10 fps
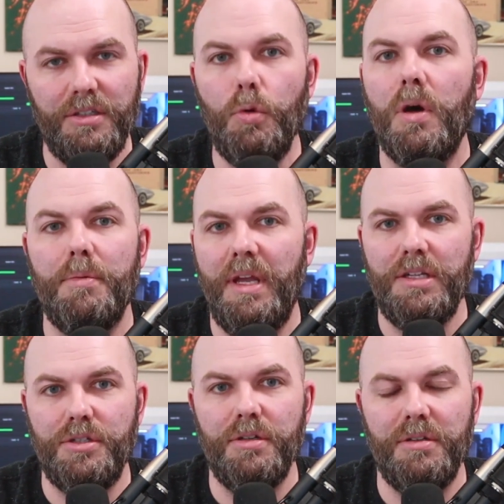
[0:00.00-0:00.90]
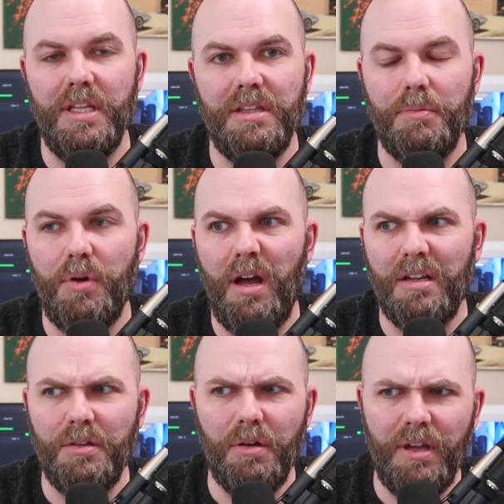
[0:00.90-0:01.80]
You want to make sure that the
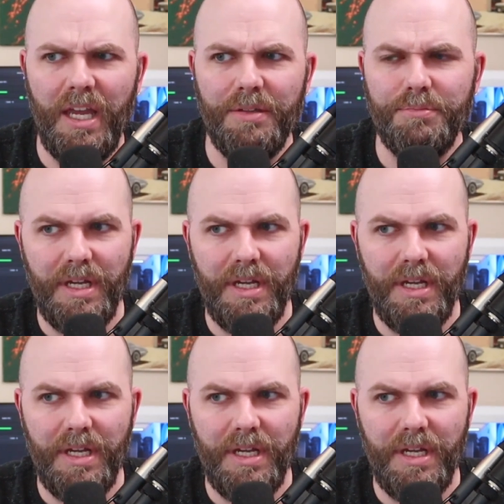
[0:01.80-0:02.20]
product, okay,